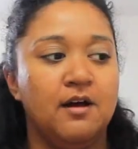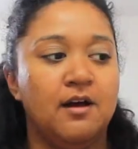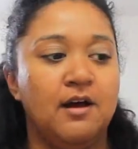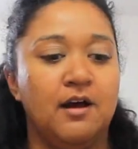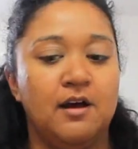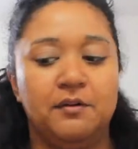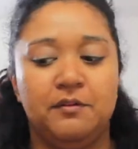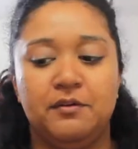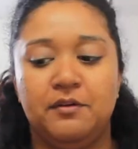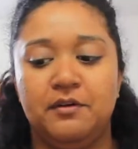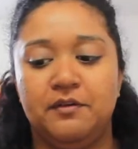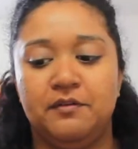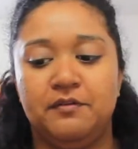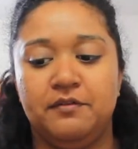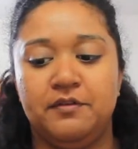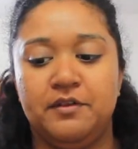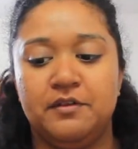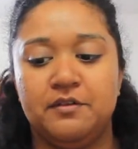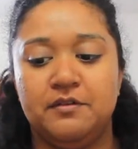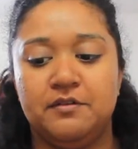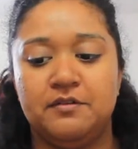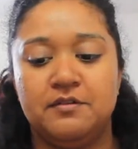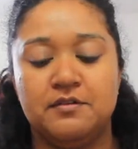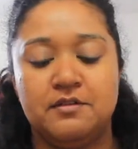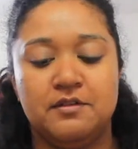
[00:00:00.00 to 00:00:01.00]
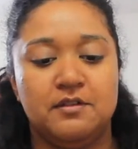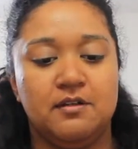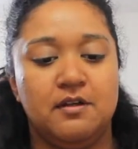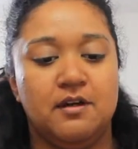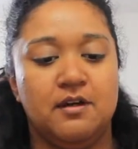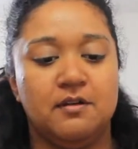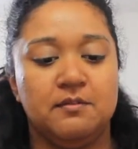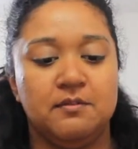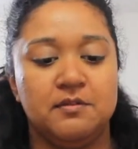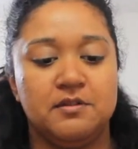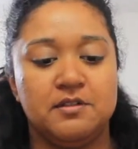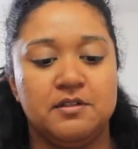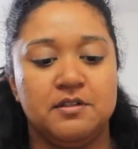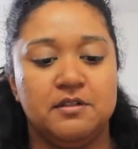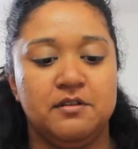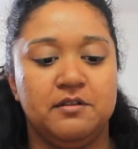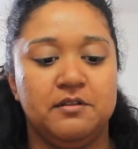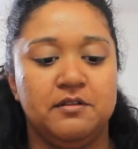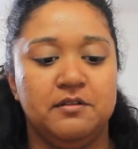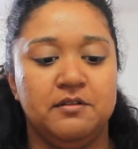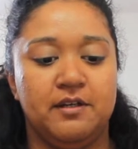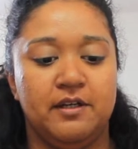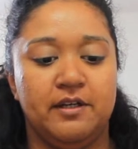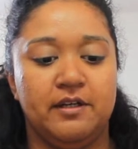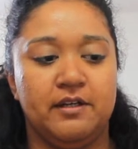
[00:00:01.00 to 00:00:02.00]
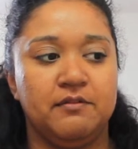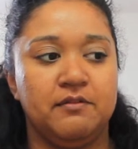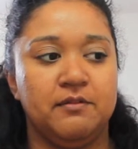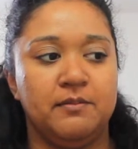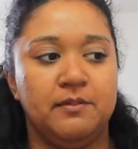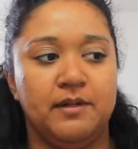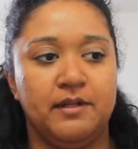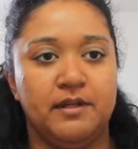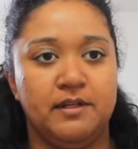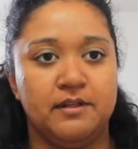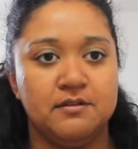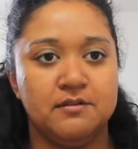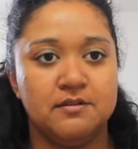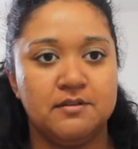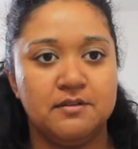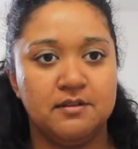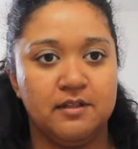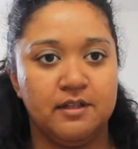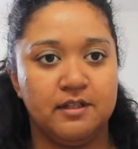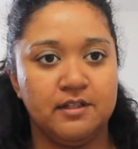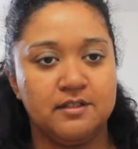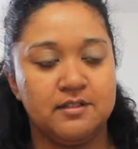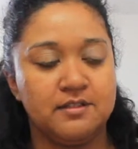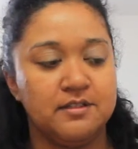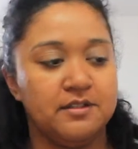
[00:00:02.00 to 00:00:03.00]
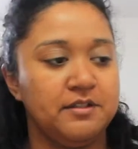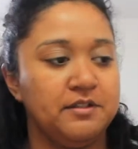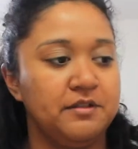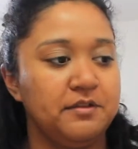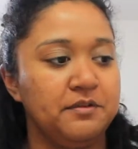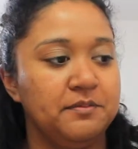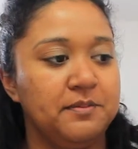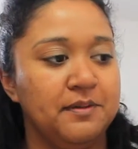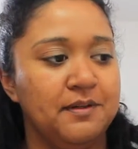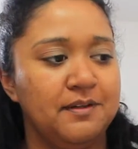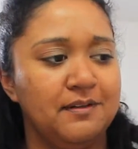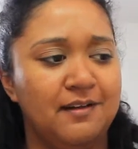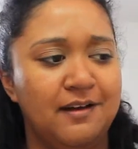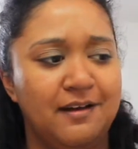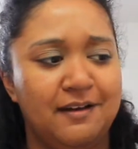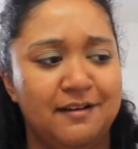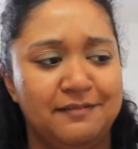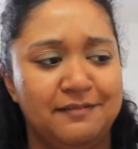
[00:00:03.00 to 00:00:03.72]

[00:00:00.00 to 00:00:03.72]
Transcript: I would have used Elmer's glue like everybody else likes to do, but